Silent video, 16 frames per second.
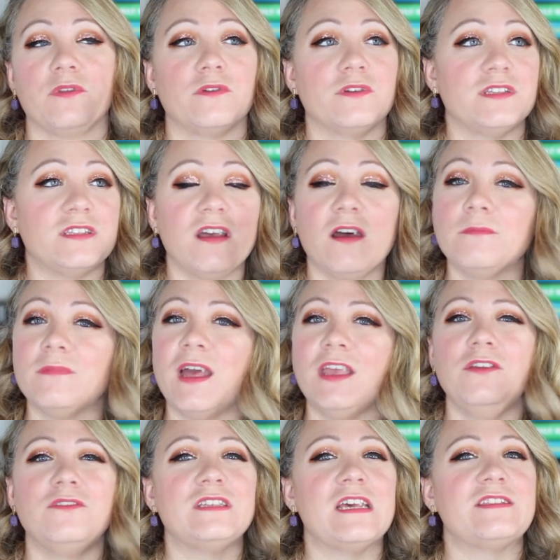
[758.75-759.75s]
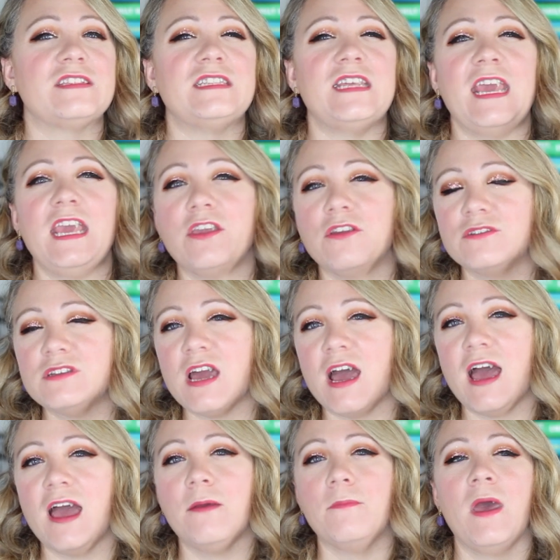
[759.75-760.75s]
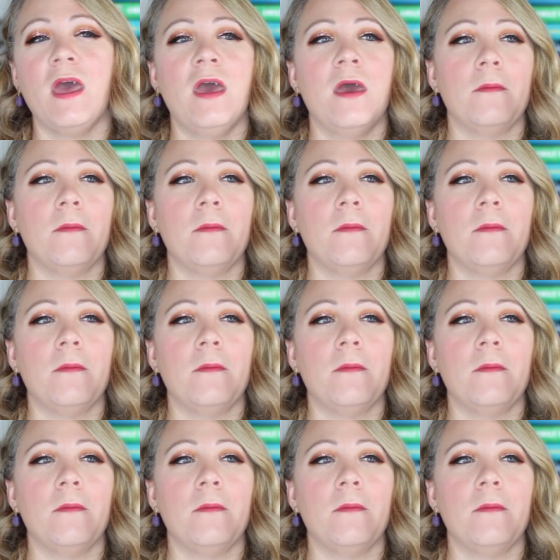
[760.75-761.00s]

There are some that you just have to take your time,